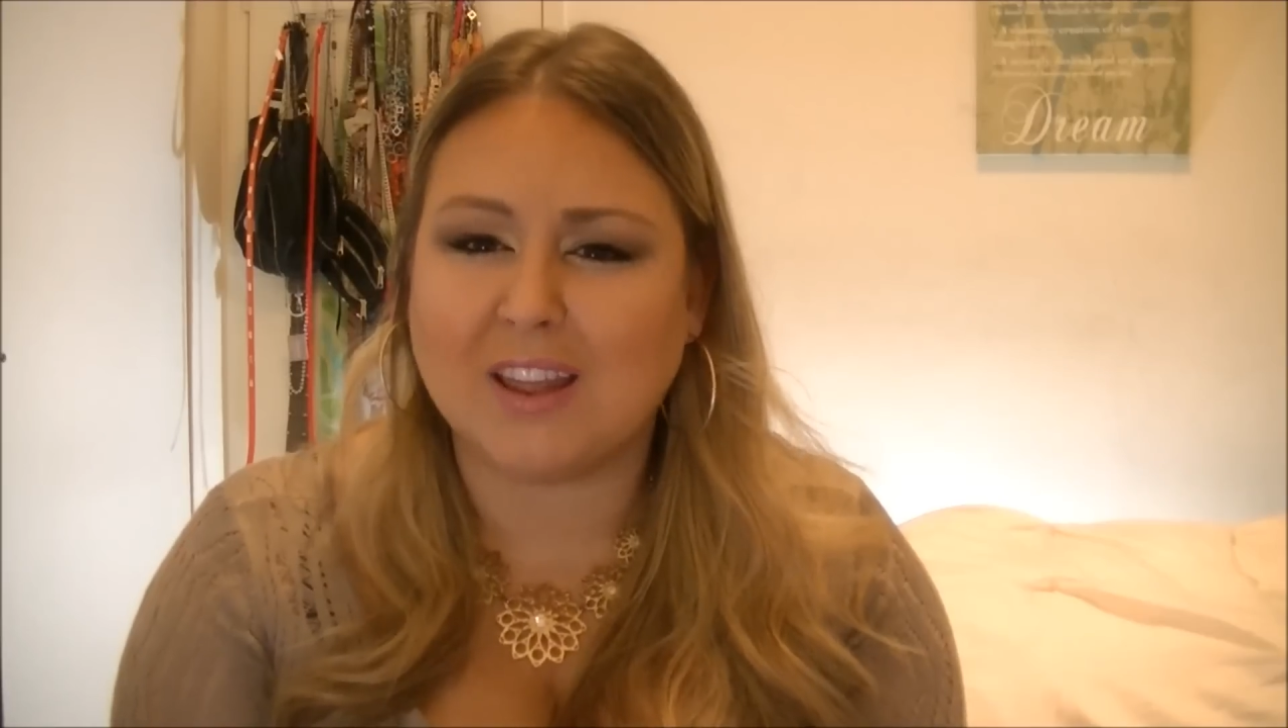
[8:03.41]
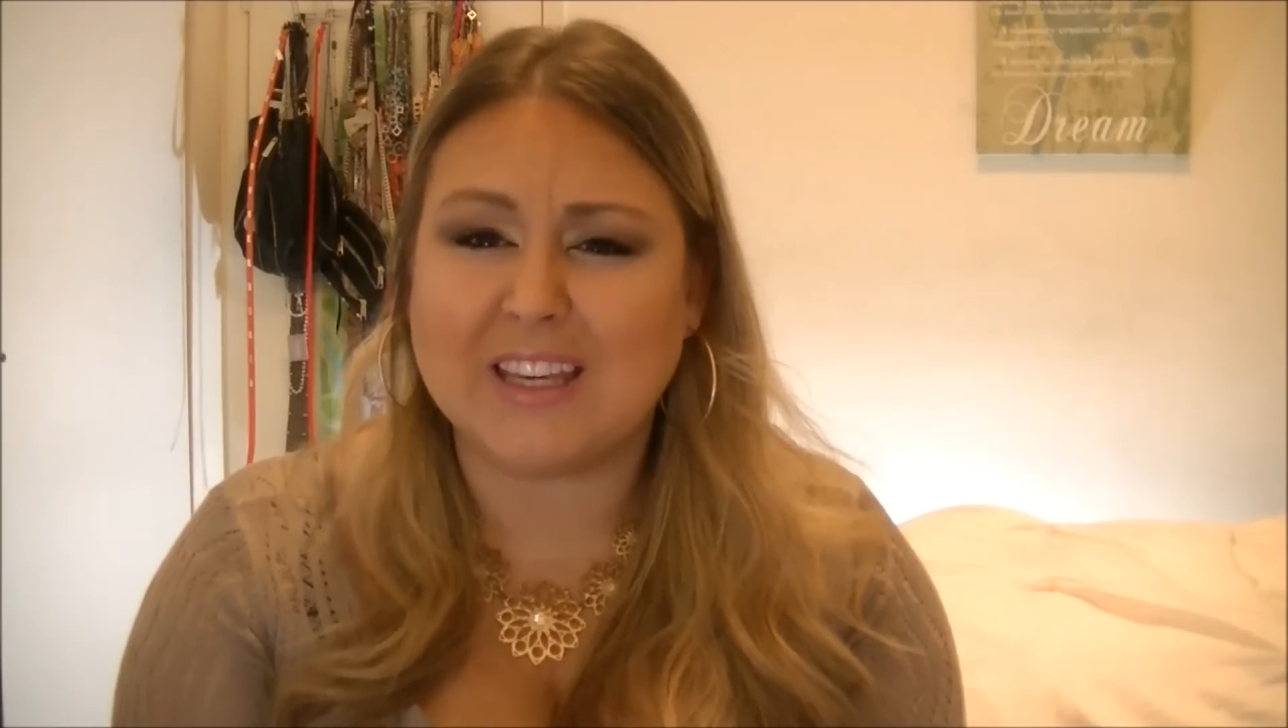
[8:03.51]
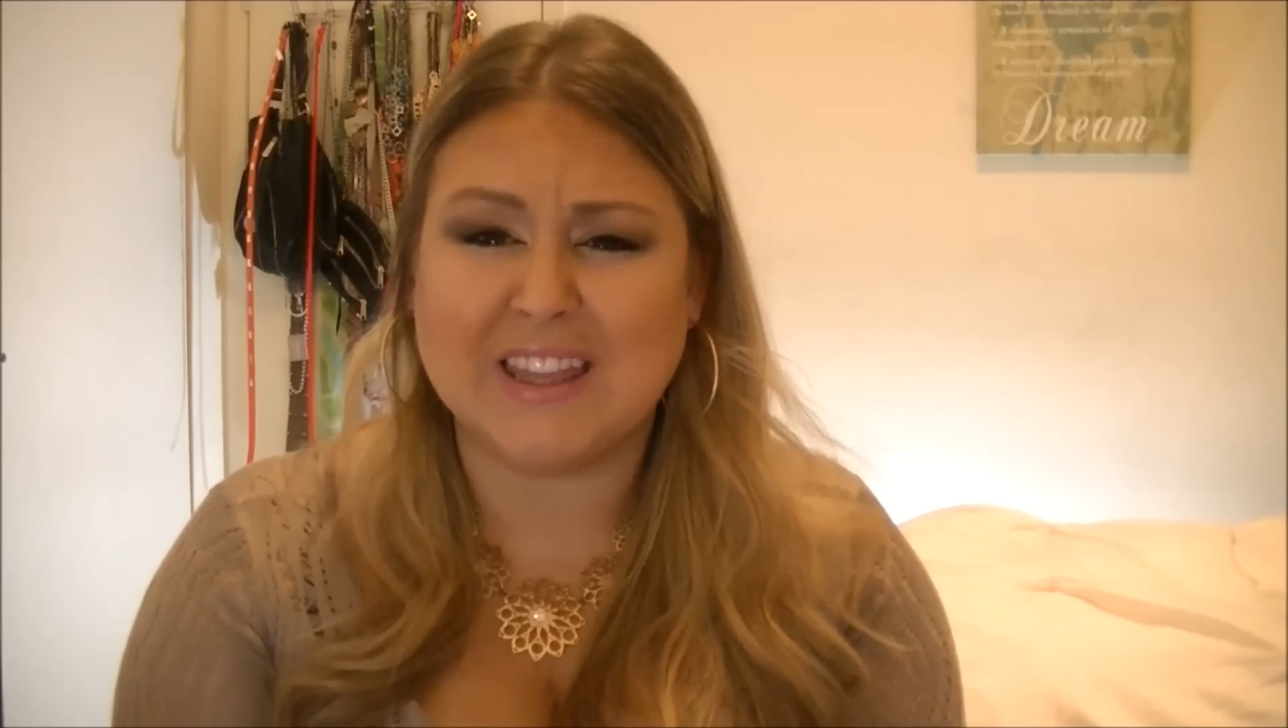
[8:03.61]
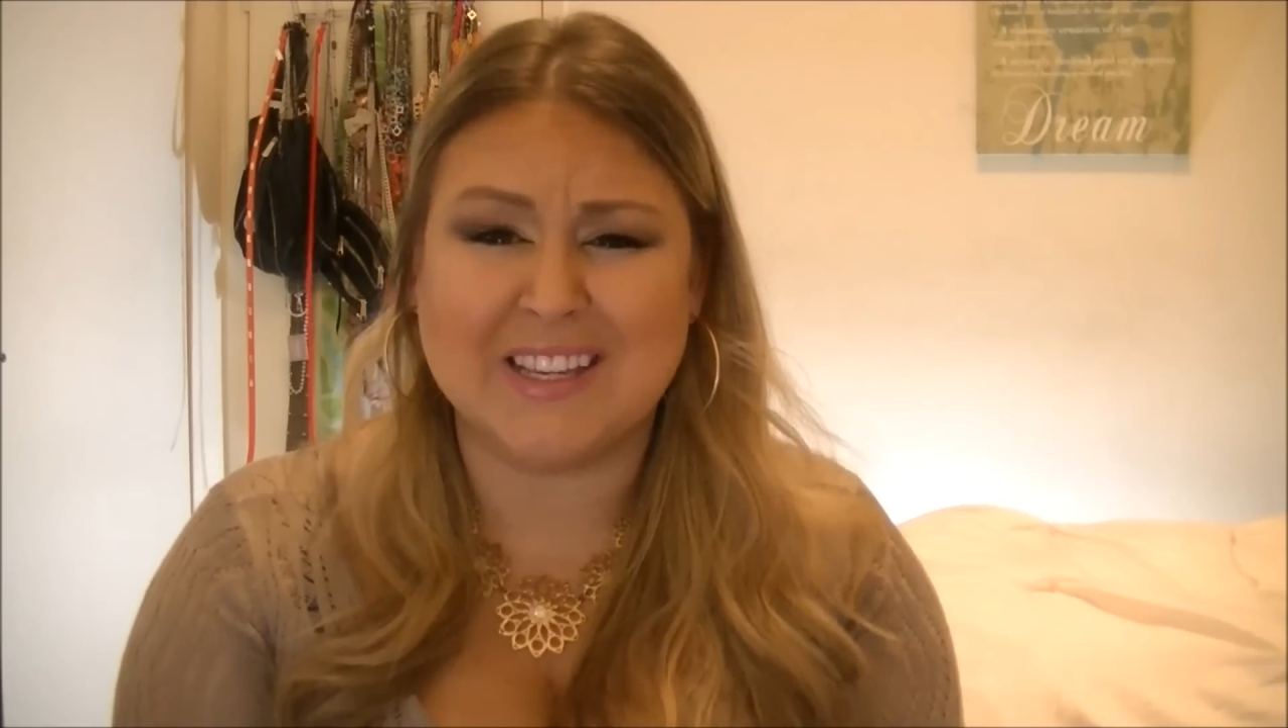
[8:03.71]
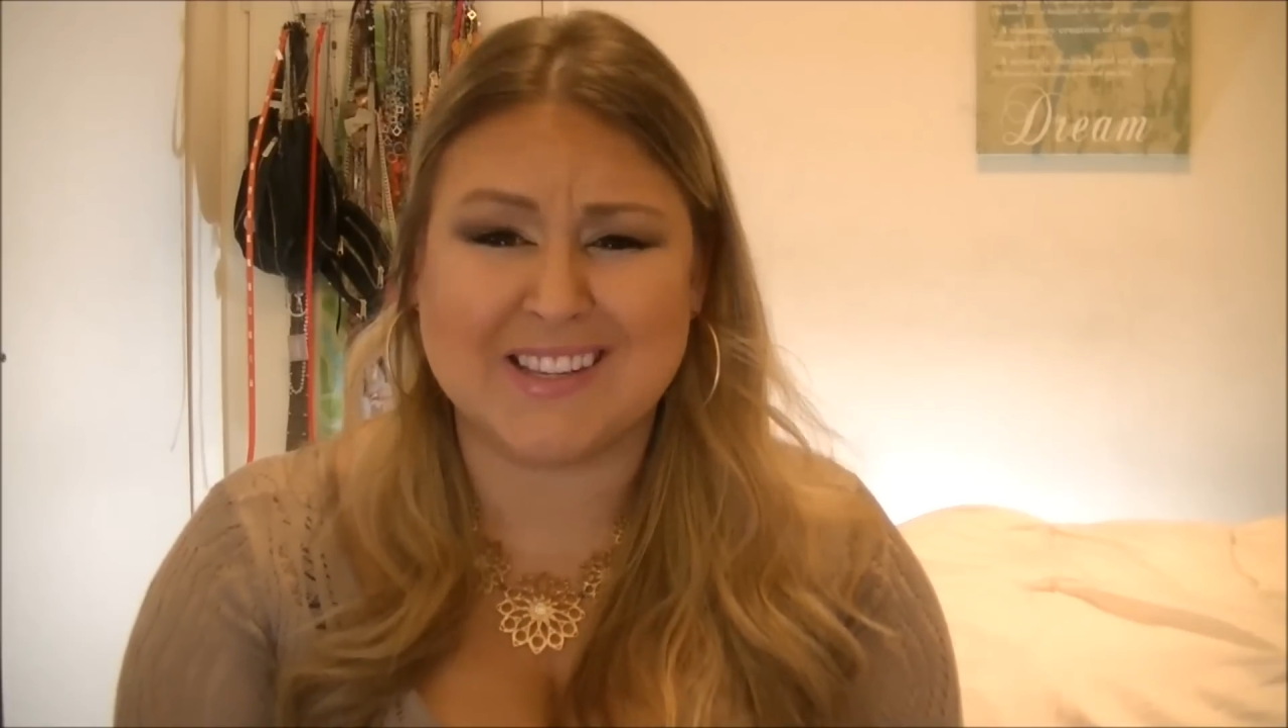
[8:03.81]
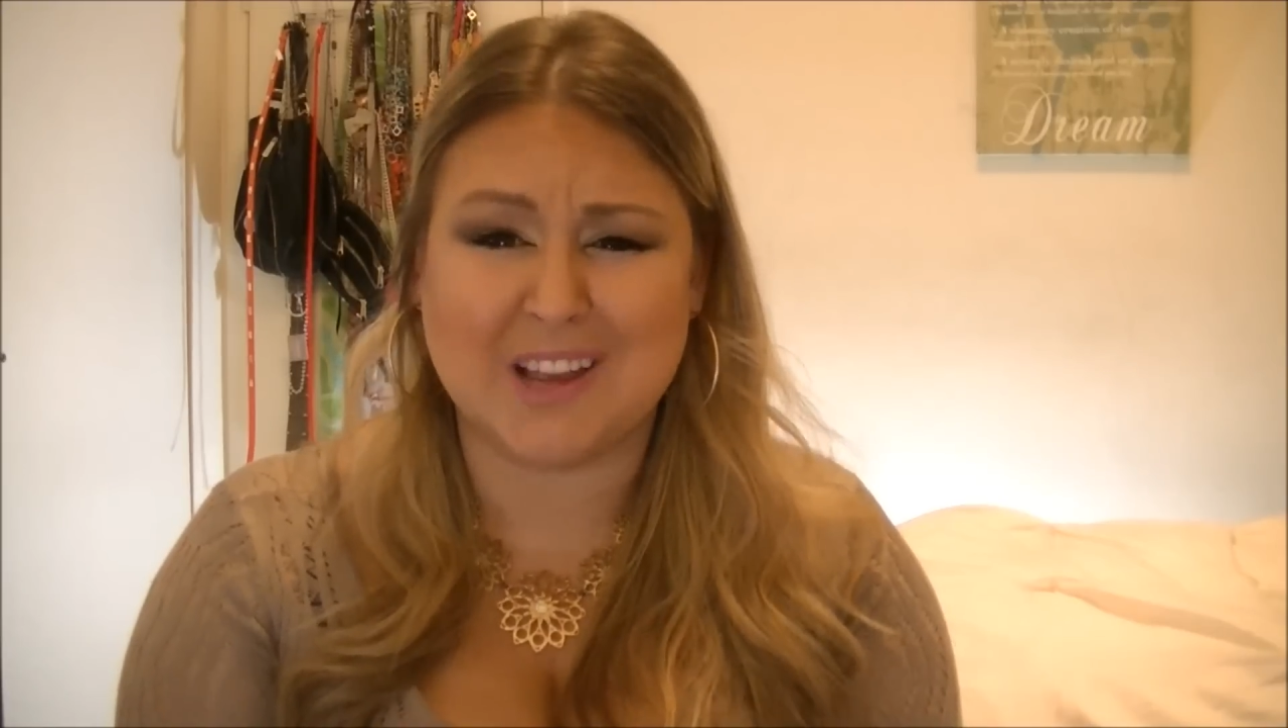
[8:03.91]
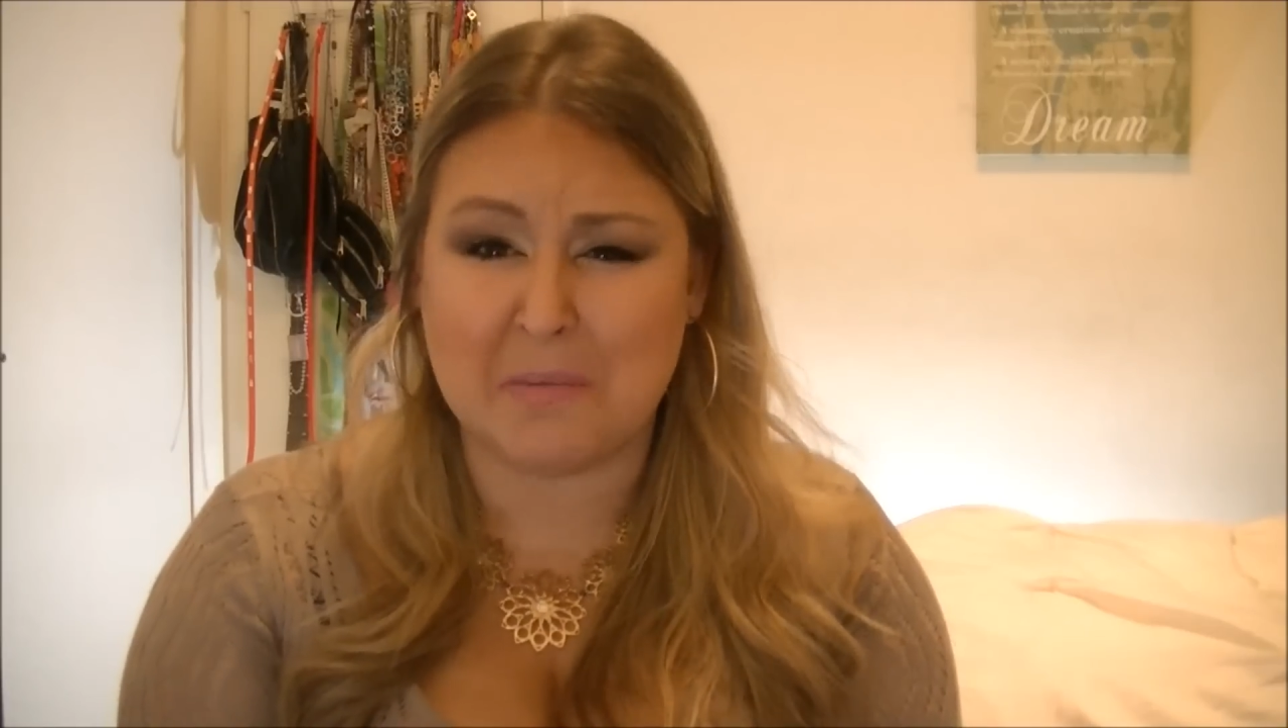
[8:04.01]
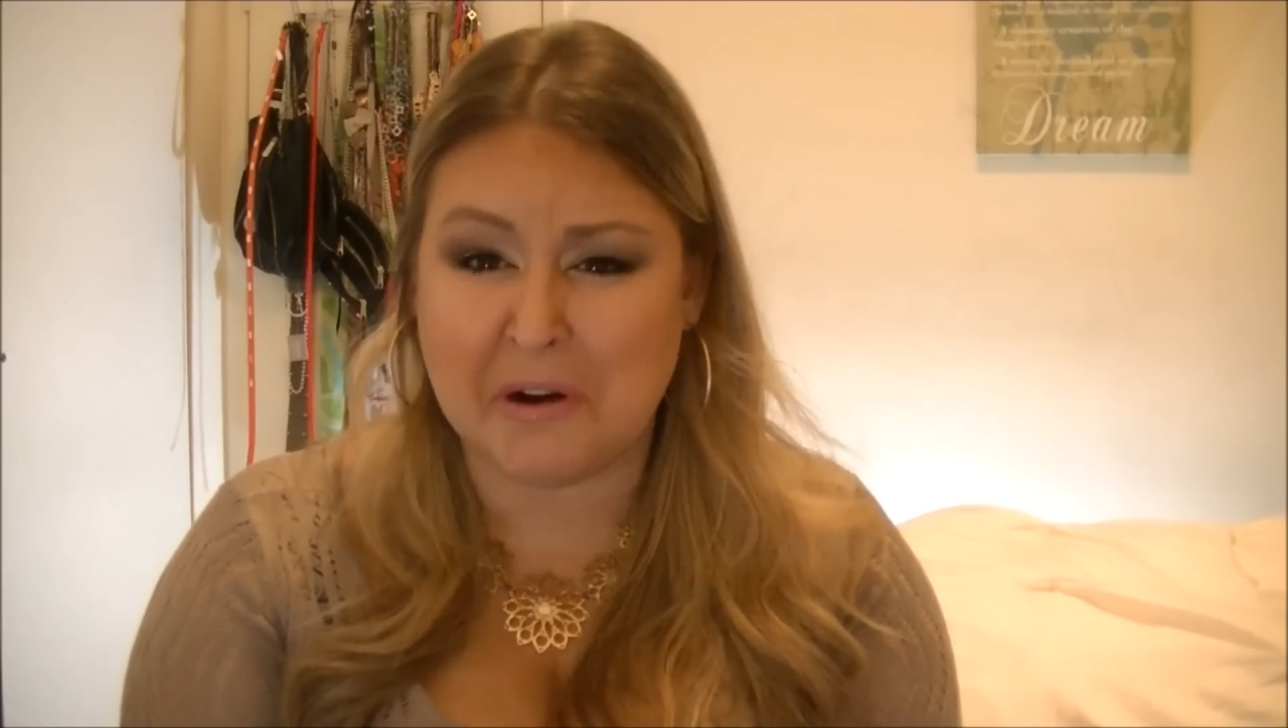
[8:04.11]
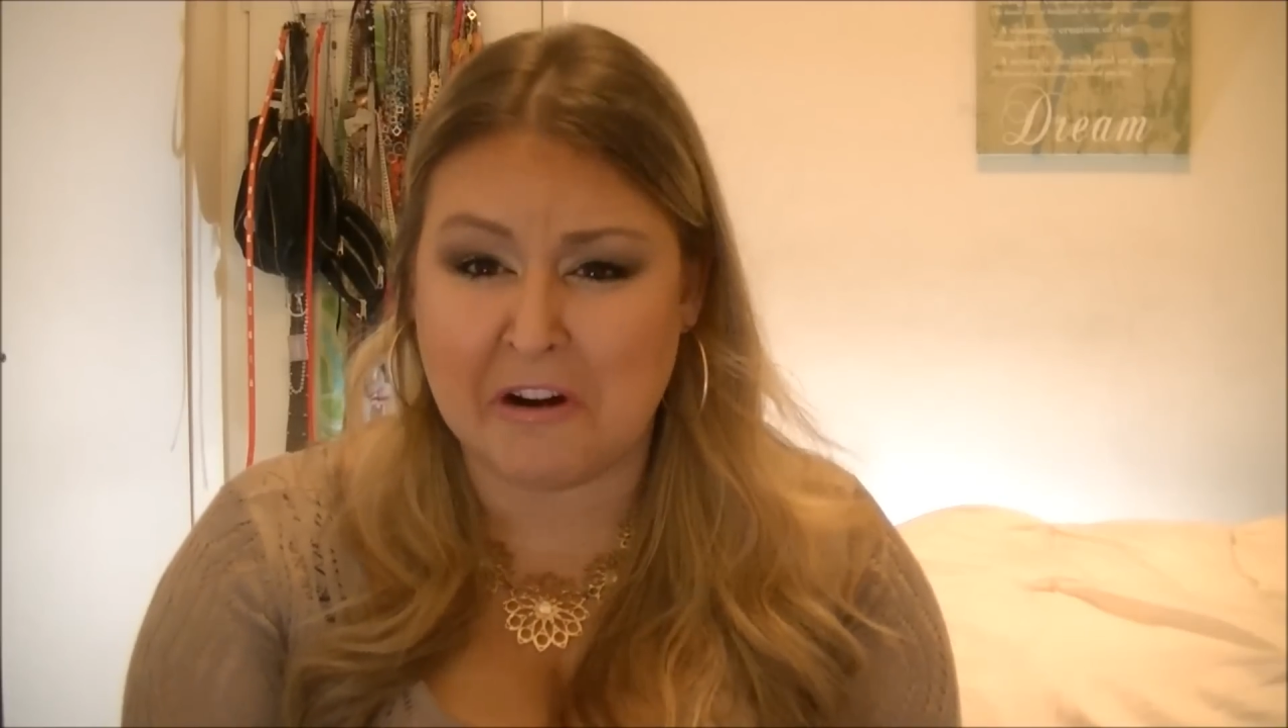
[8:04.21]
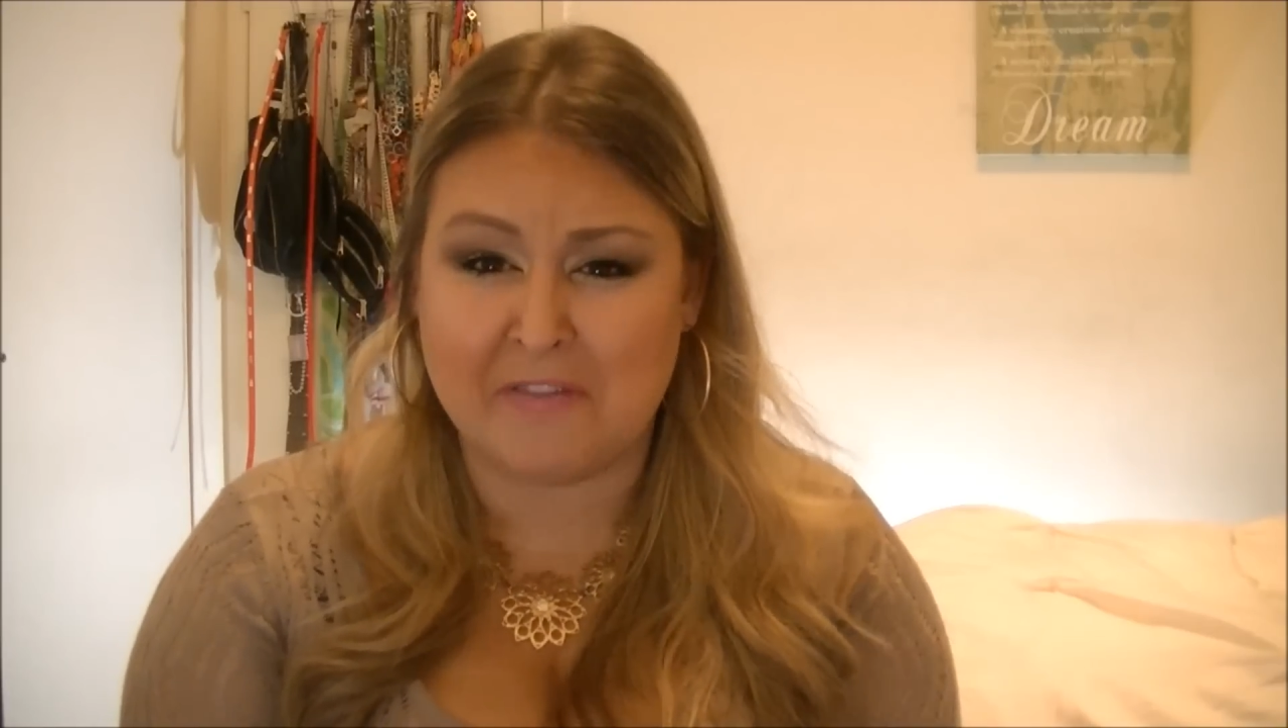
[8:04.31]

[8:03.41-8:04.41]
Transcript: like in the summer,